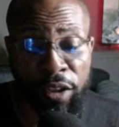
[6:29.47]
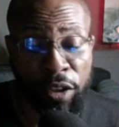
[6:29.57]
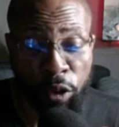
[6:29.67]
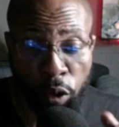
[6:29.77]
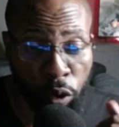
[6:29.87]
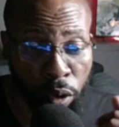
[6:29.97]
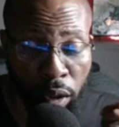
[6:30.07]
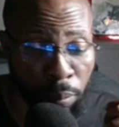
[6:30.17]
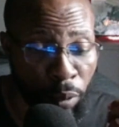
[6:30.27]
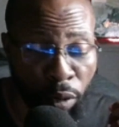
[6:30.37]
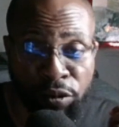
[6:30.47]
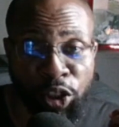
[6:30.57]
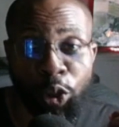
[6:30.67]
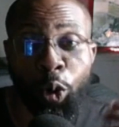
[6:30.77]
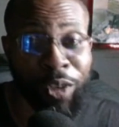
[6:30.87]
you know, of
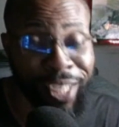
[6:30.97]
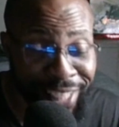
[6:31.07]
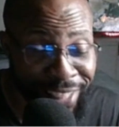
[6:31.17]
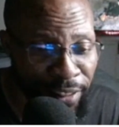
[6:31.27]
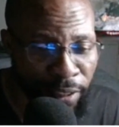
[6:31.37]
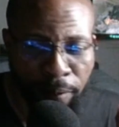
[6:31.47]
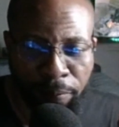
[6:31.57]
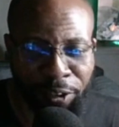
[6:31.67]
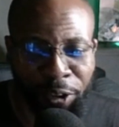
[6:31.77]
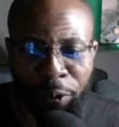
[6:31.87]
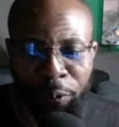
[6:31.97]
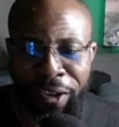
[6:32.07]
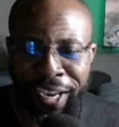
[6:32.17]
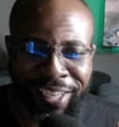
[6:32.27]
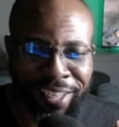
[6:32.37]
Jolene, you know,
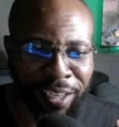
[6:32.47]
and